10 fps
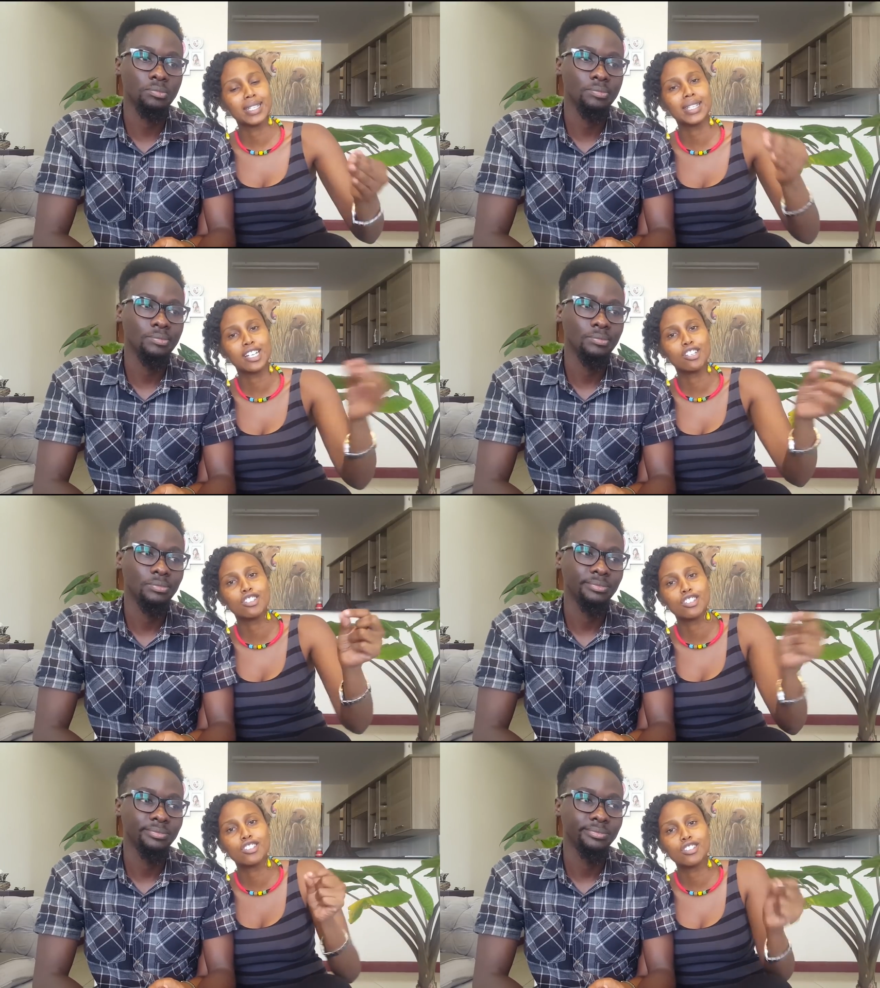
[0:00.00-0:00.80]

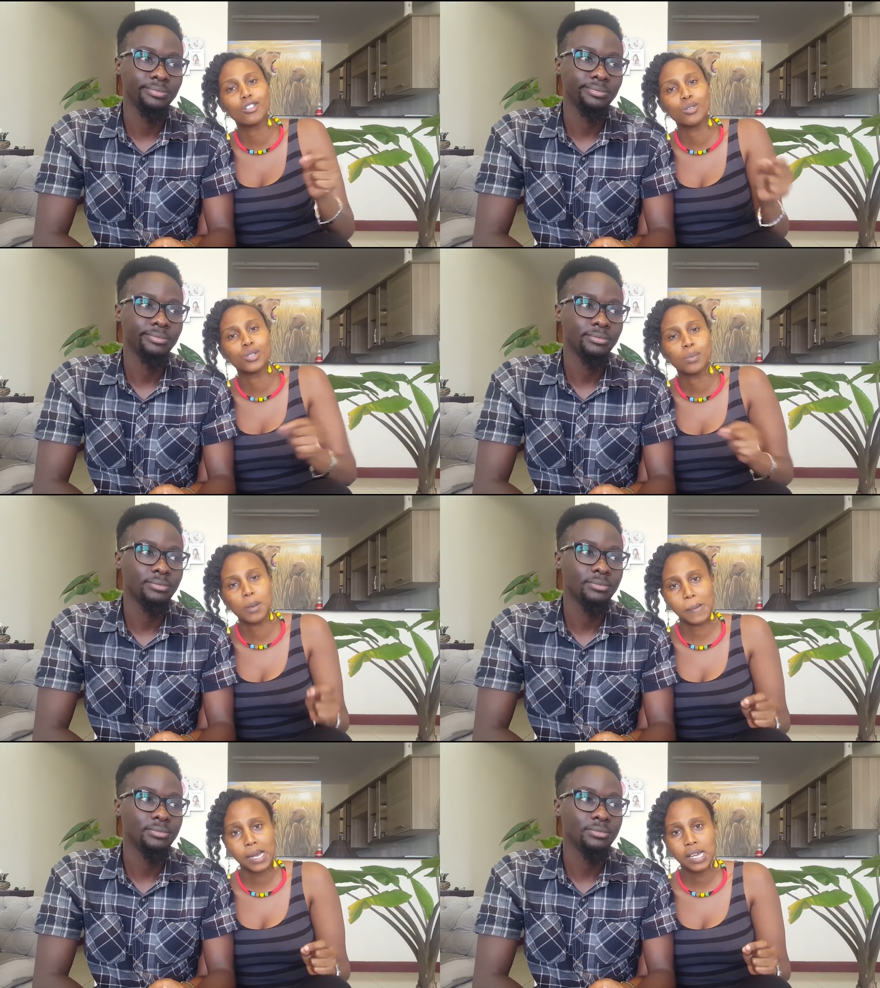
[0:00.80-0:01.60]
Speaker 1: things on the
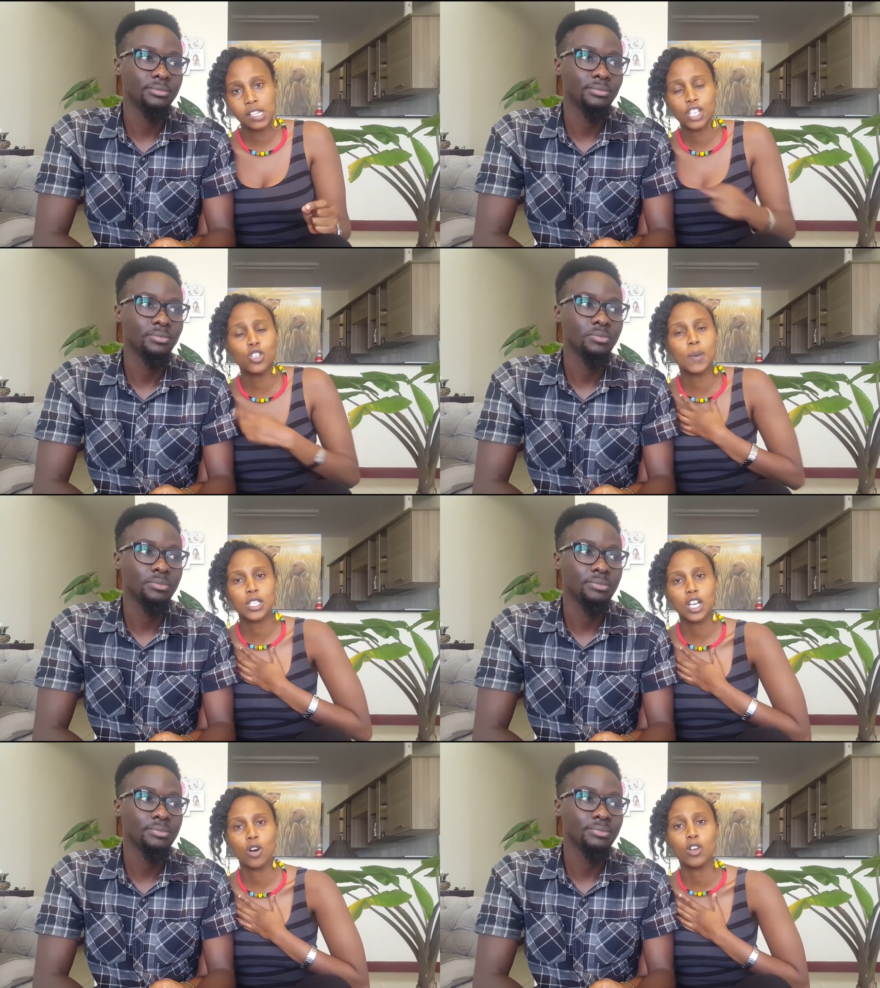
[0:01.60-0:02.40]
paper there's no
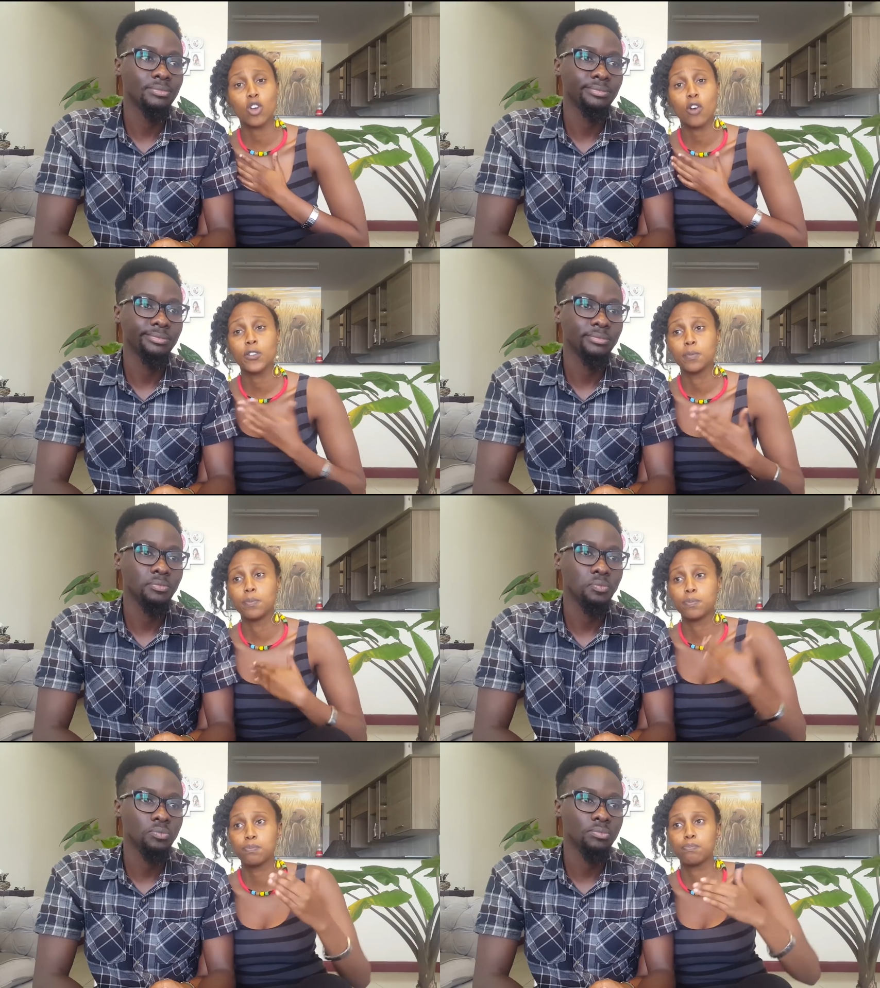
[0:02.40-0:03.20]
particular order on how we
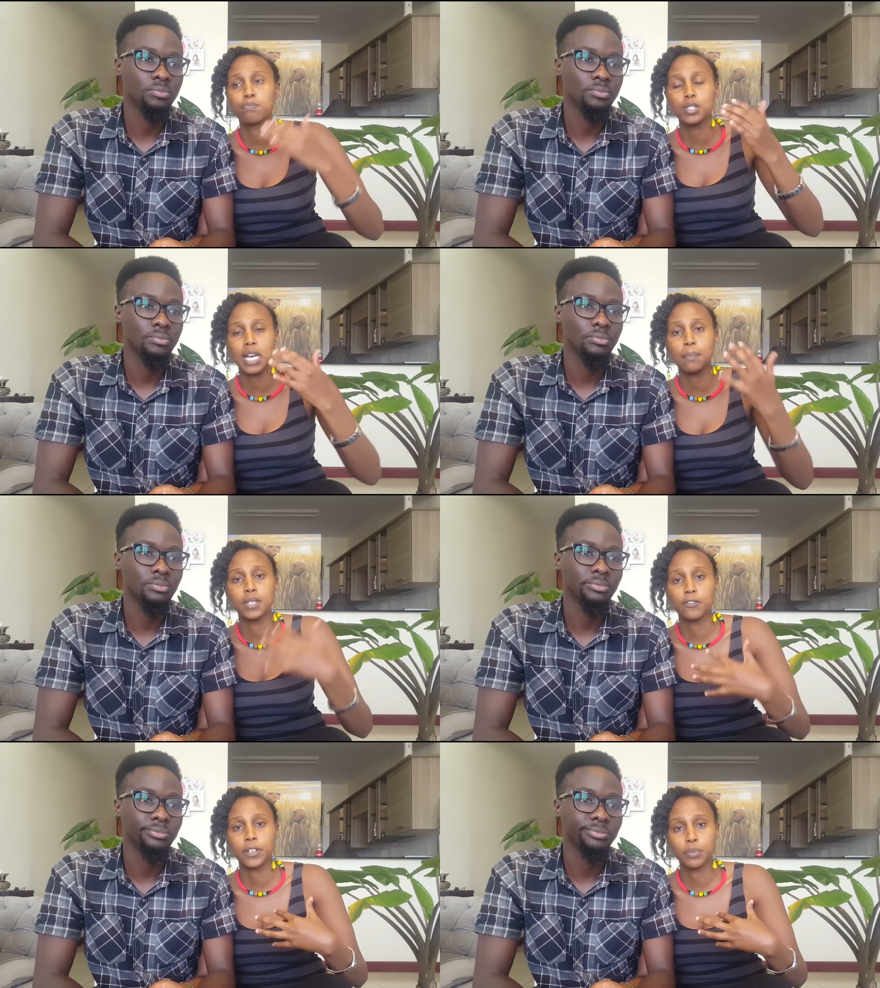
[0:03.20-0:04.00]
put up
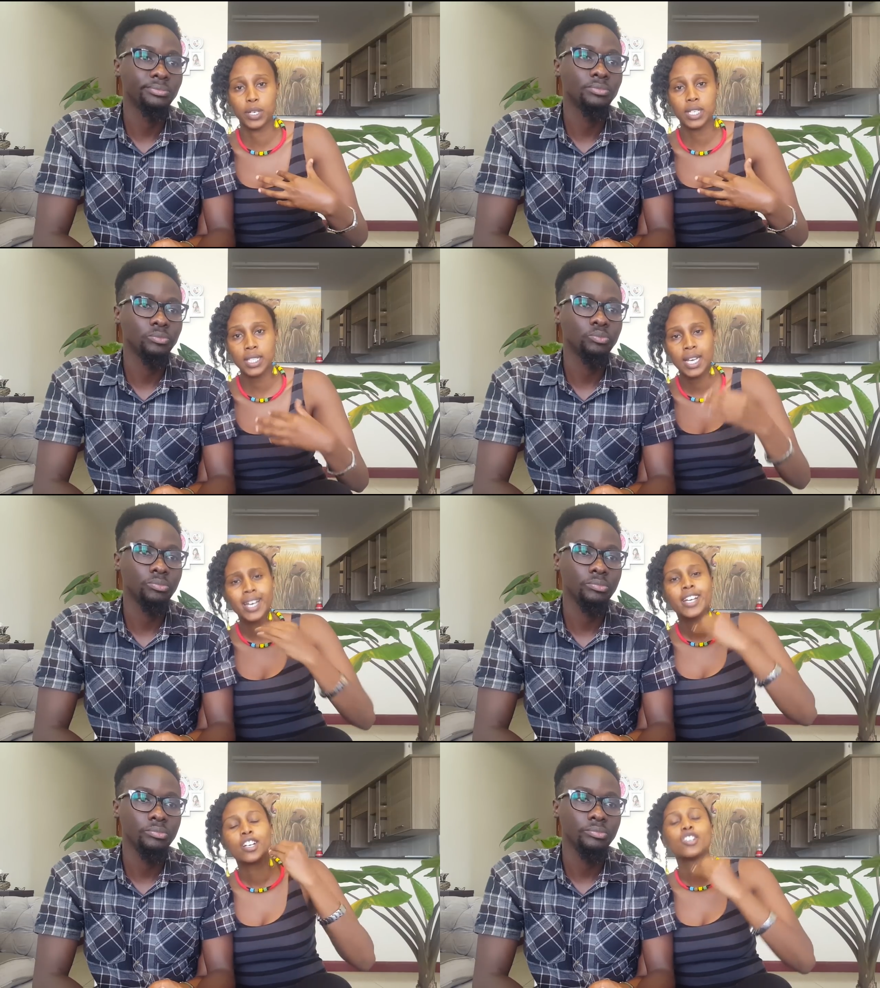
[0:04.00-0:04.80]
different points
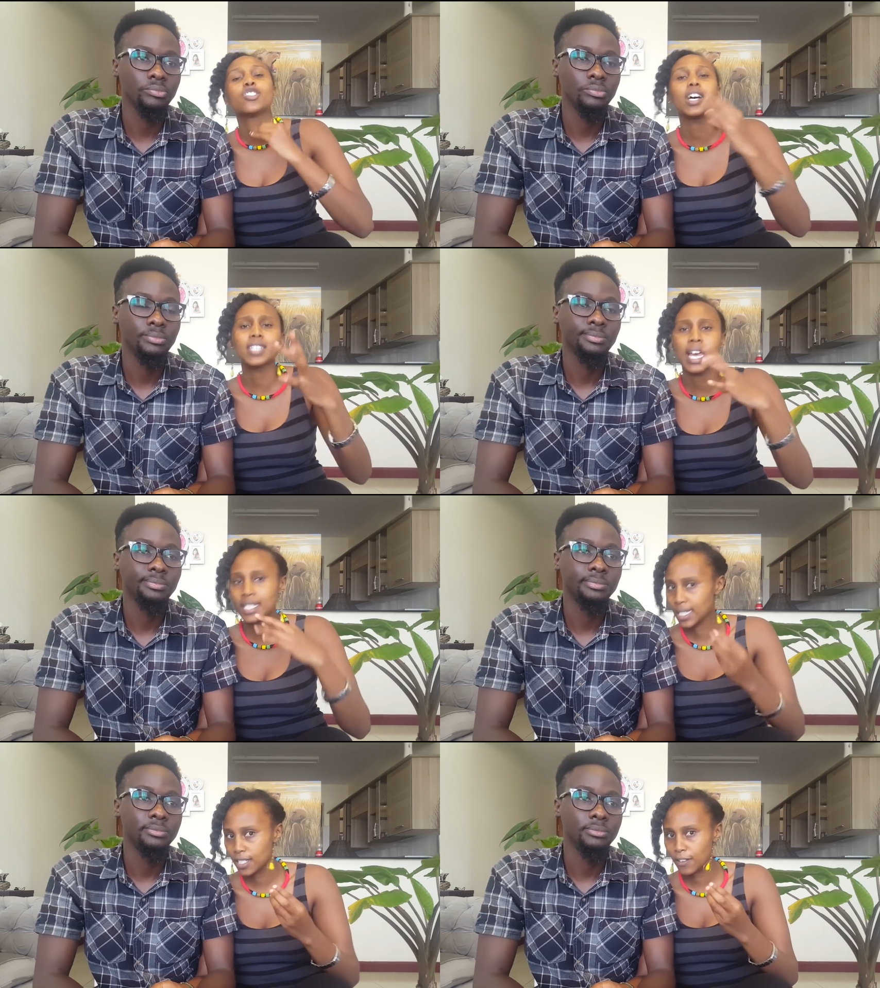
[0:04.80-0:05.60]
just
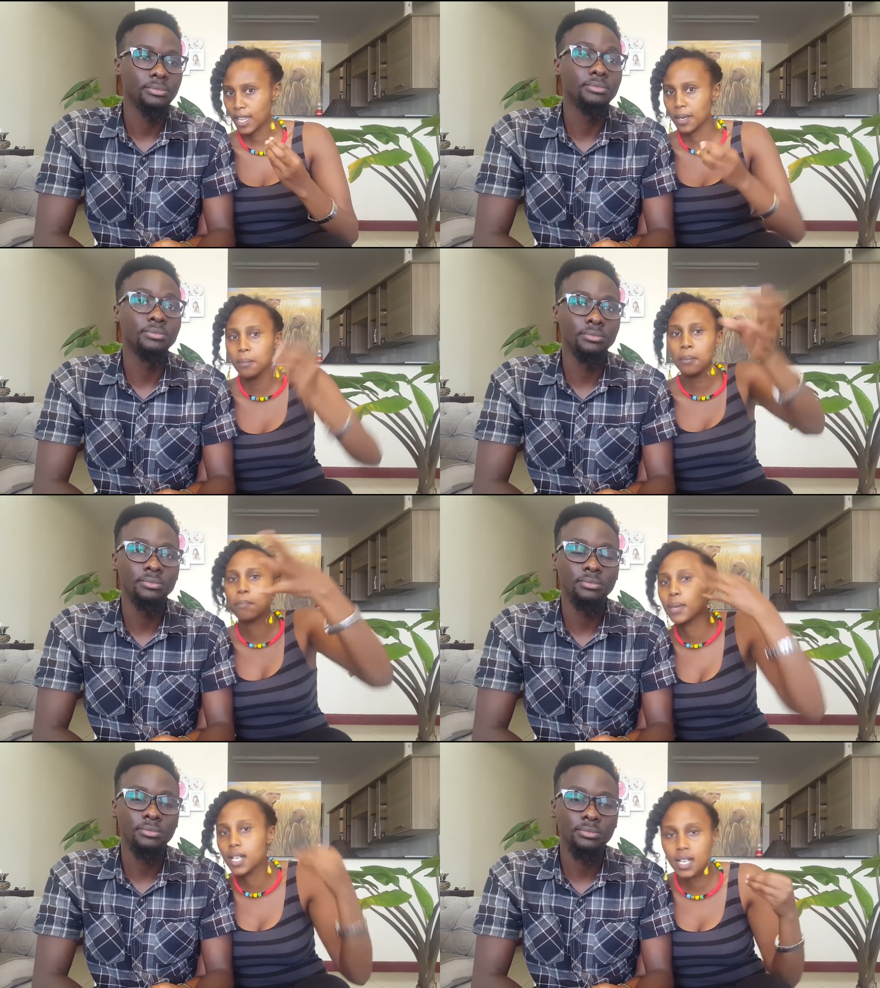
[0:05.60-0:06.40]
identify them mm.
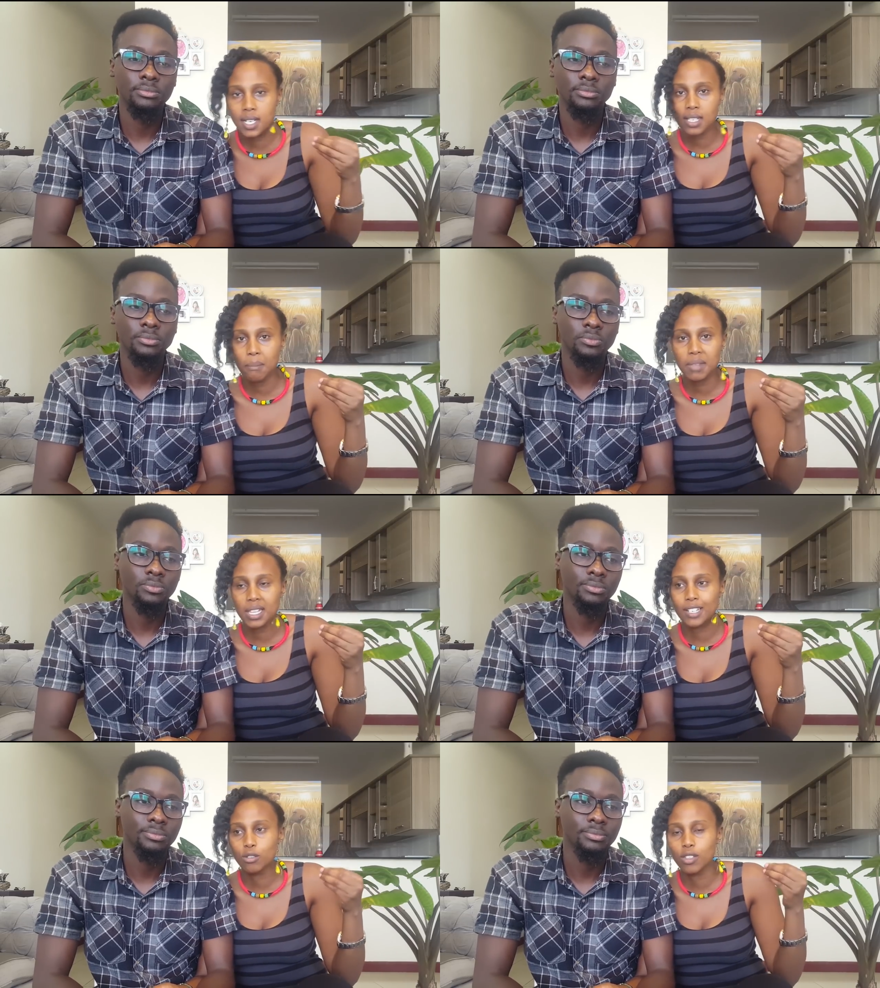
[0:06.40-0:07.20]
pick something
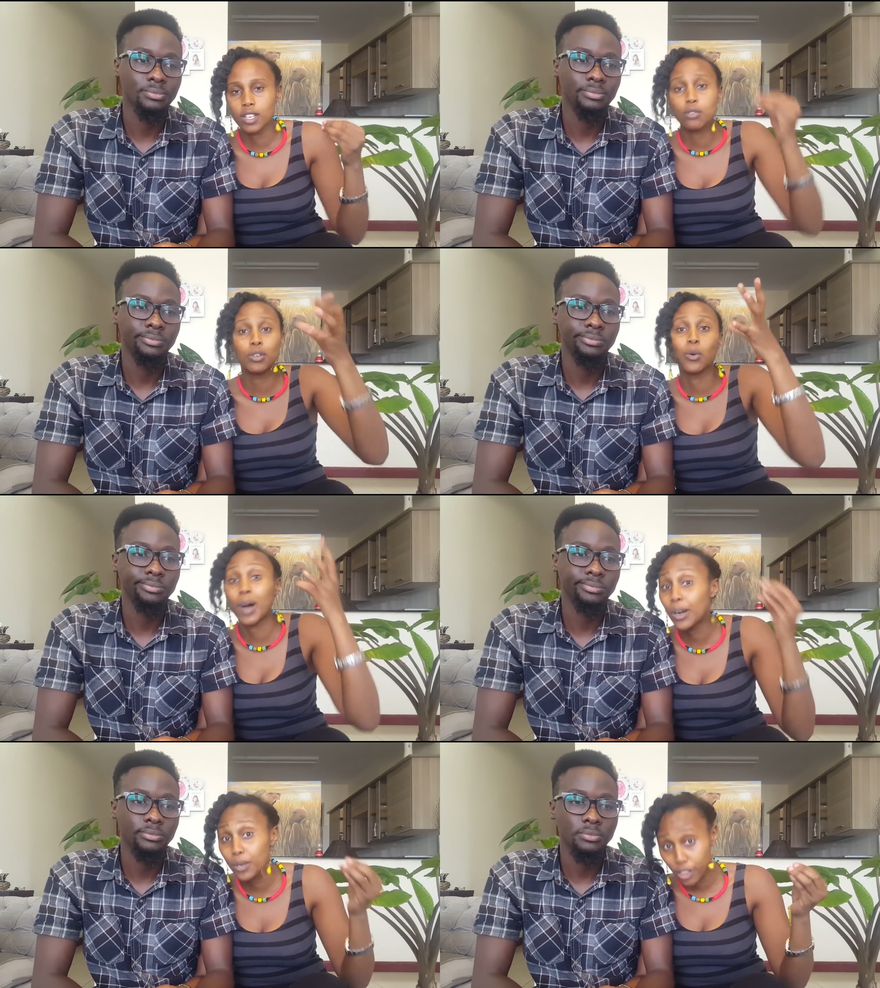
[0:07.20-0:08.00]
that you think will
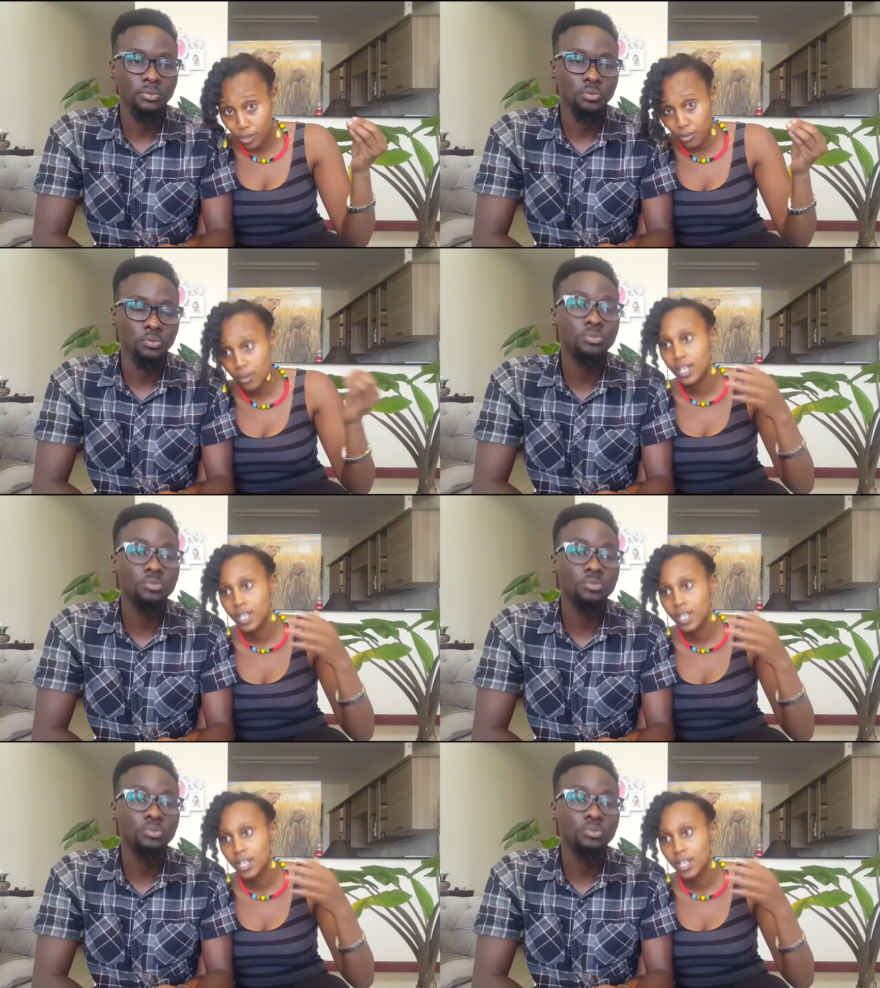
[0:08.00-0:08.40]
work with you